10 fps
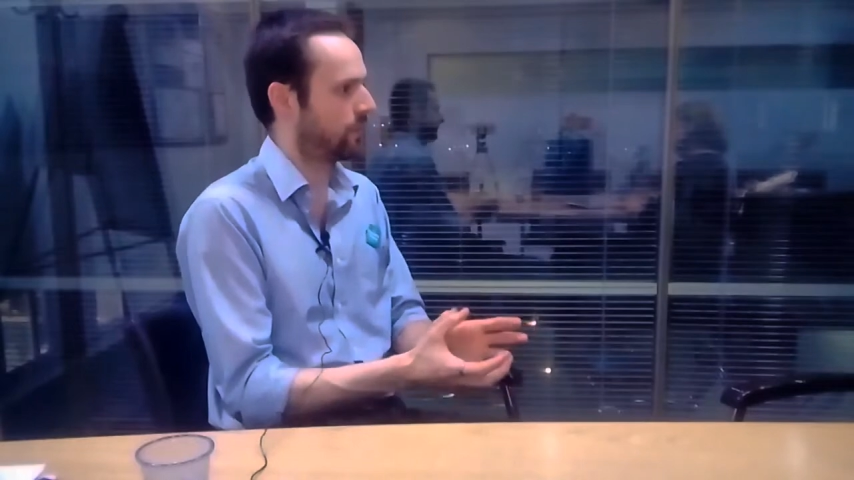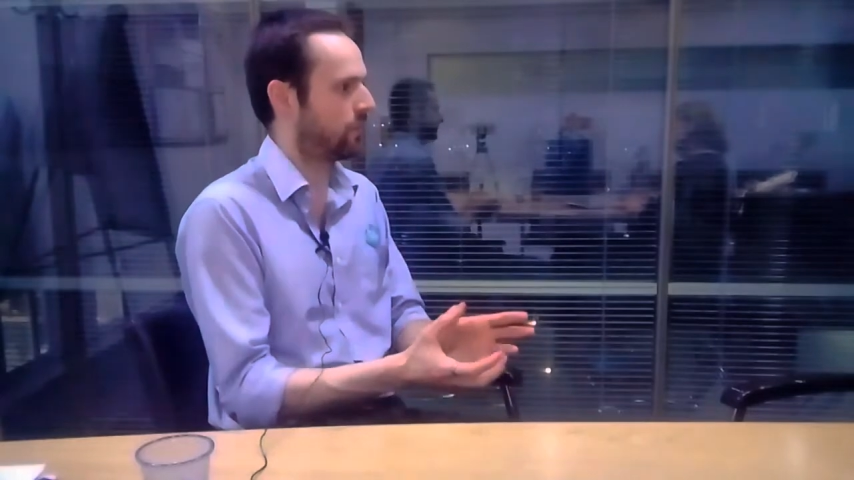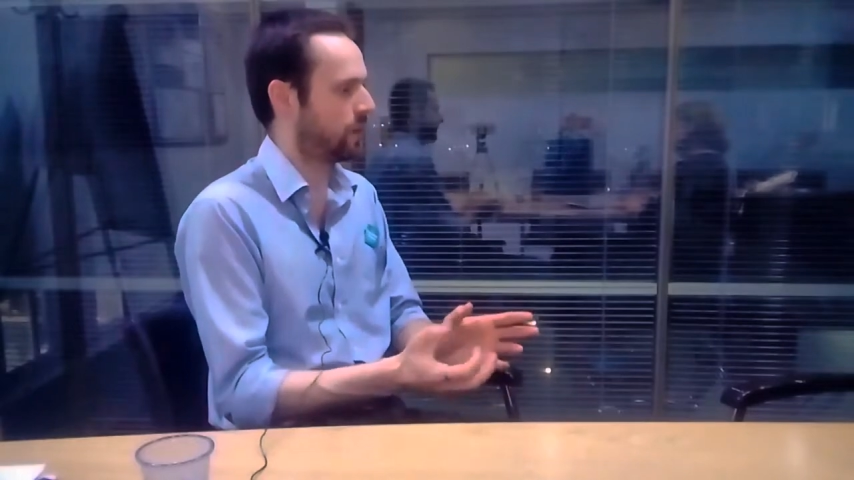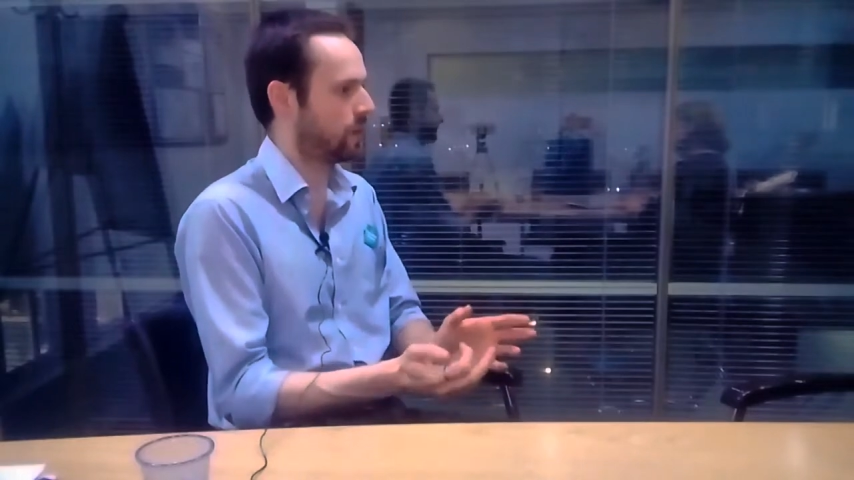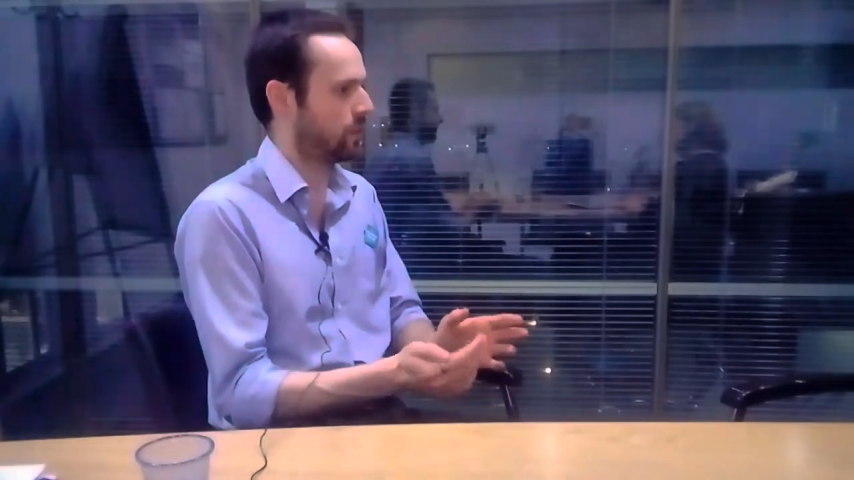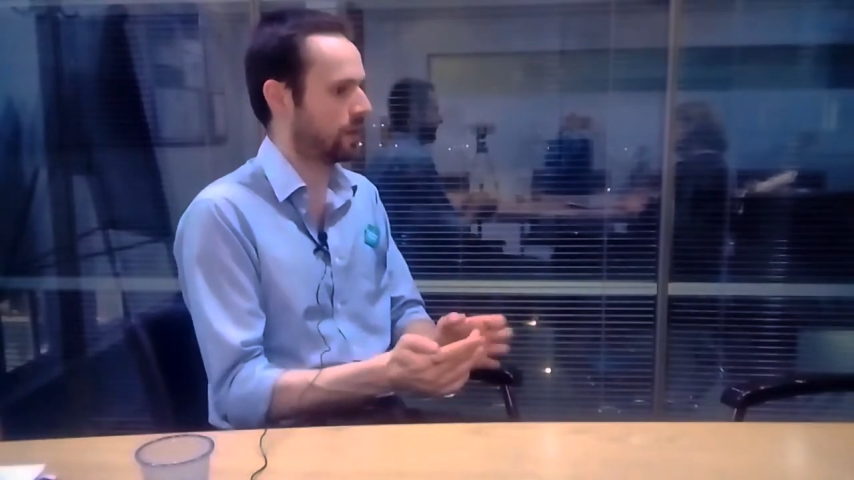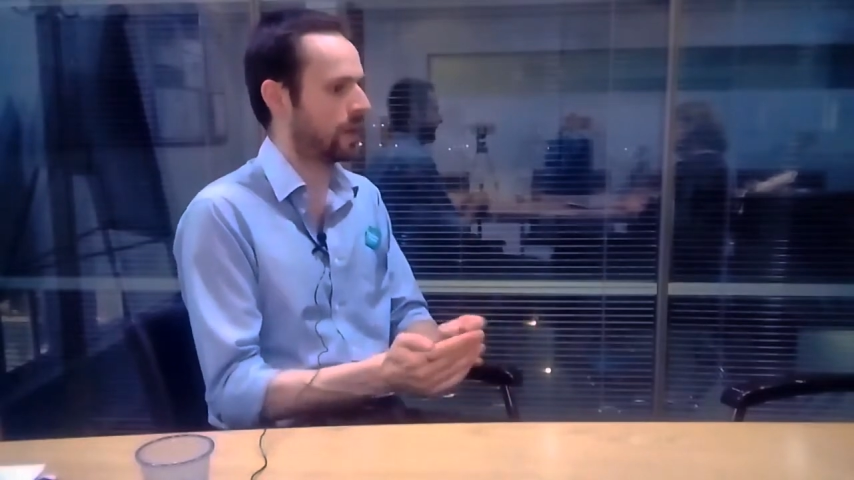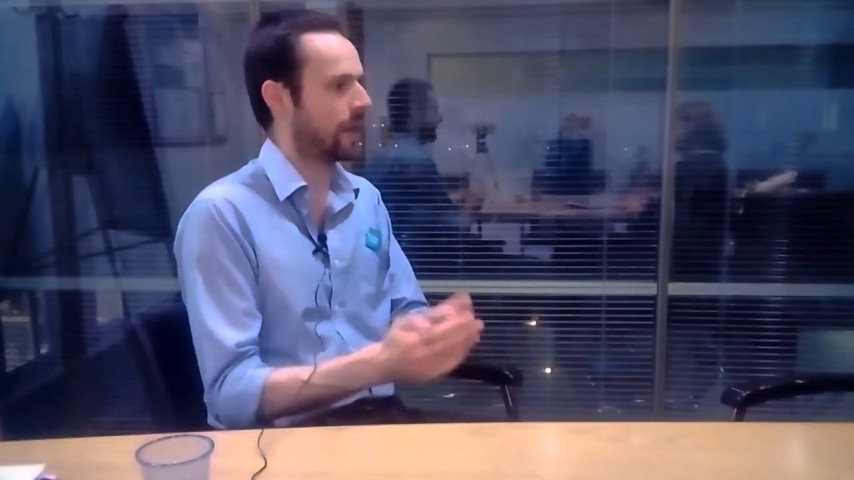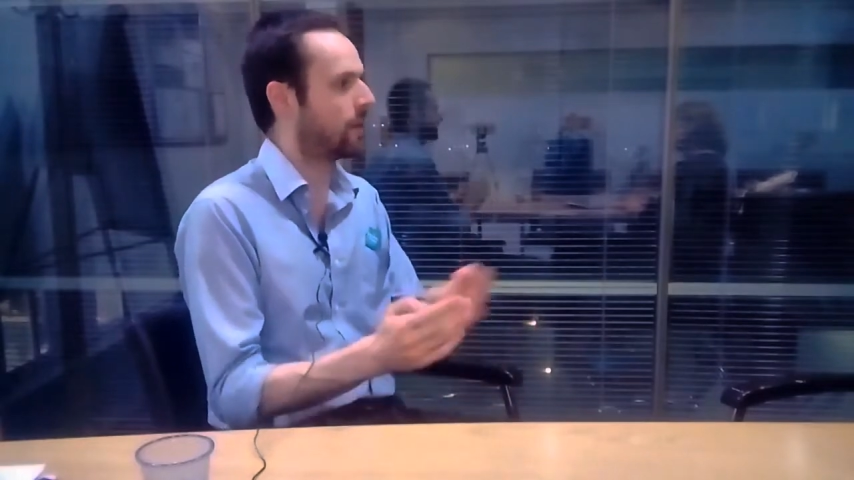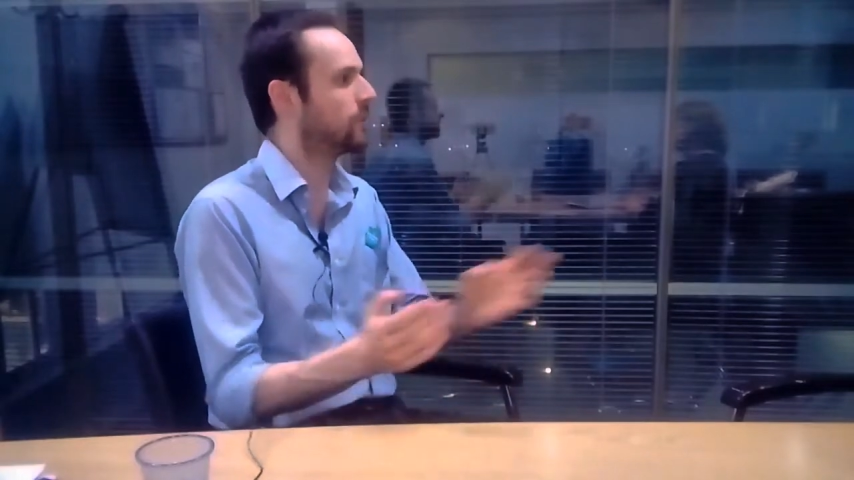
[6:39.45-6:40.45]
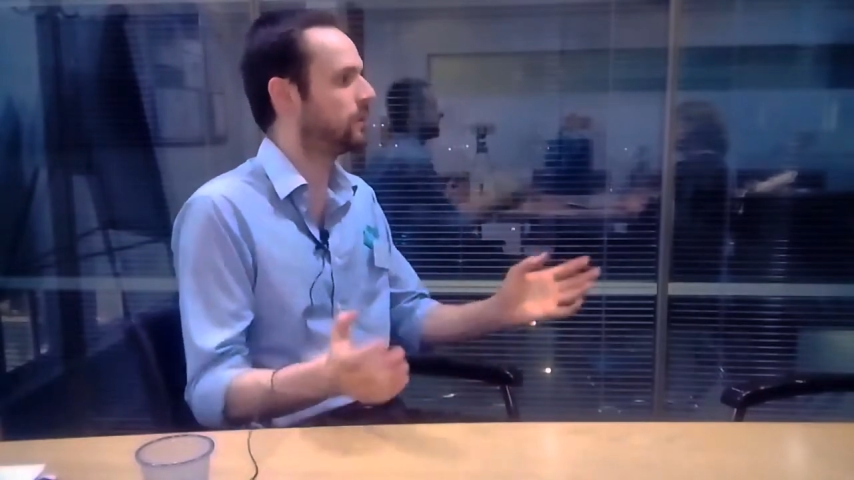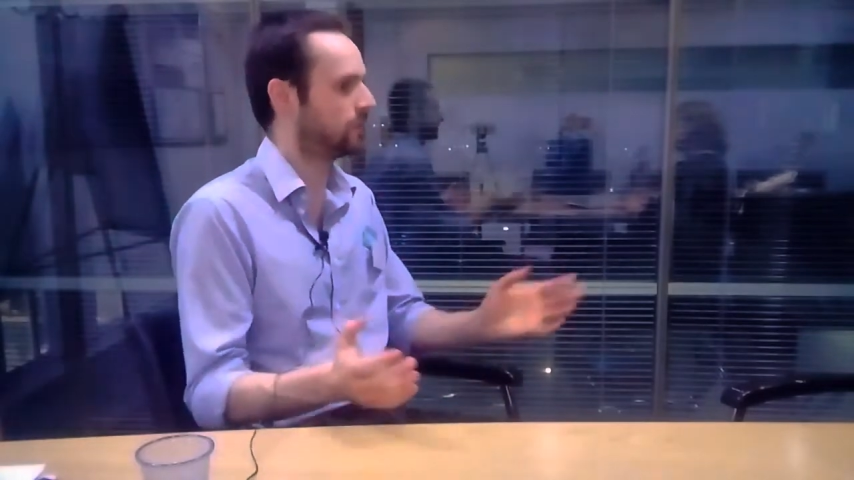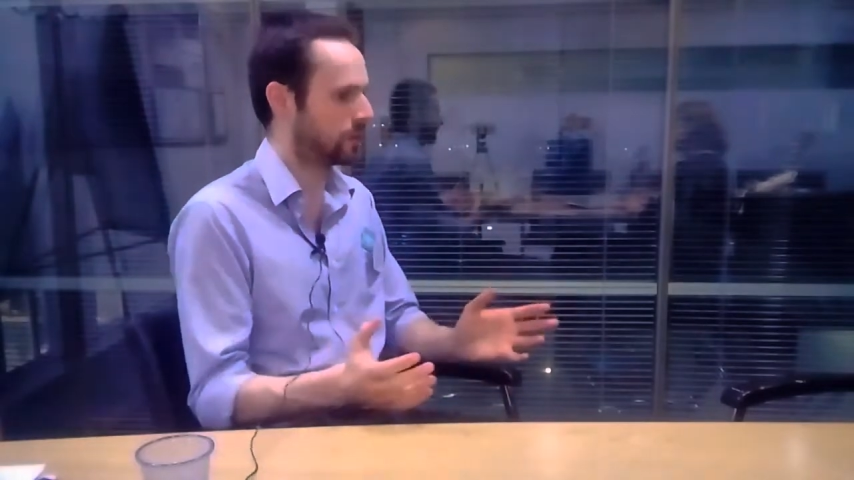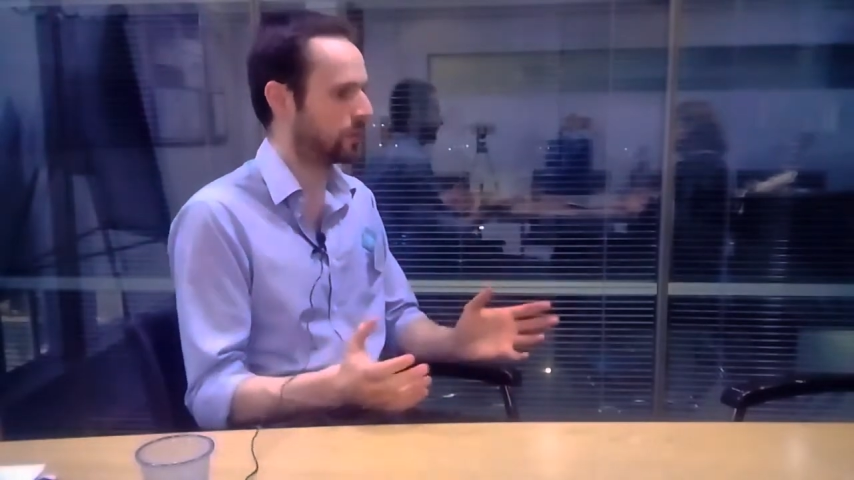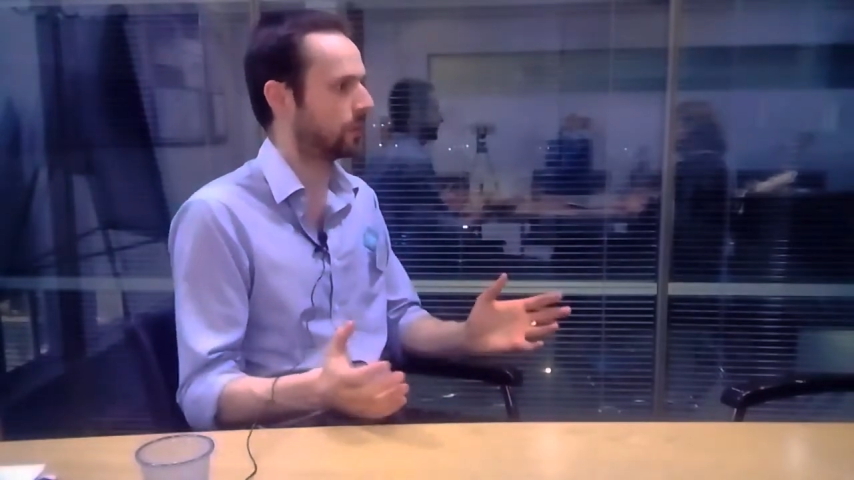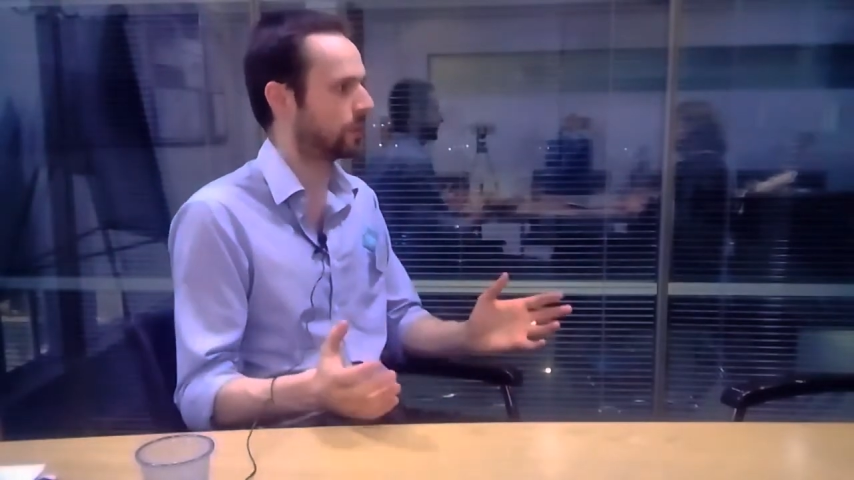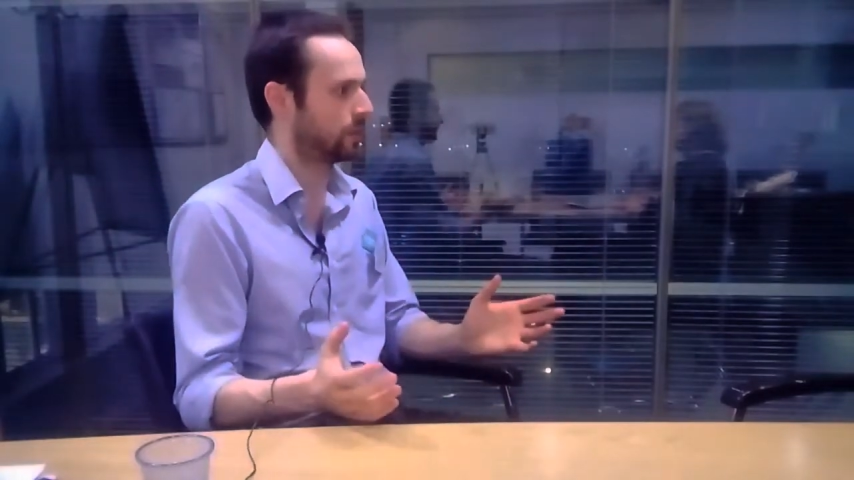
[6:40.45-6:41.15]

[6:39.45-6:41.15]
for you that allows you to talk